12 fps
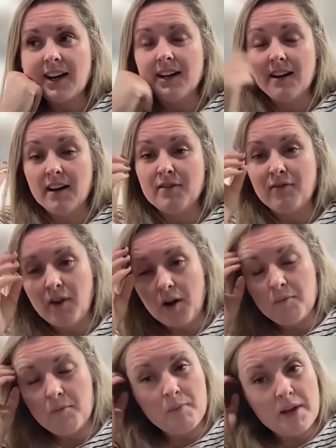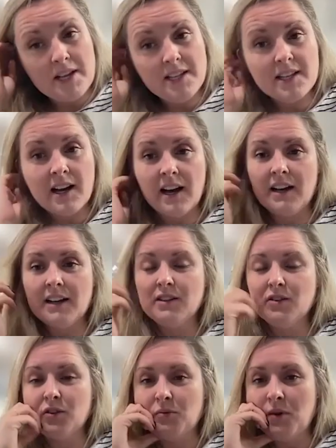got from PISA
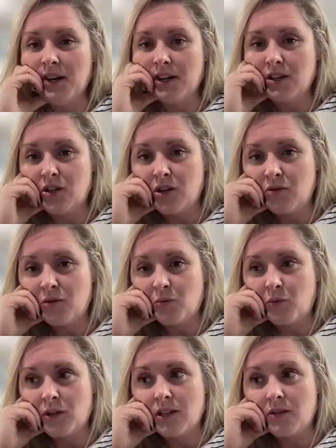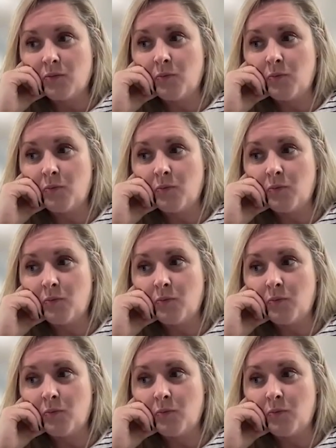through Monica Jones was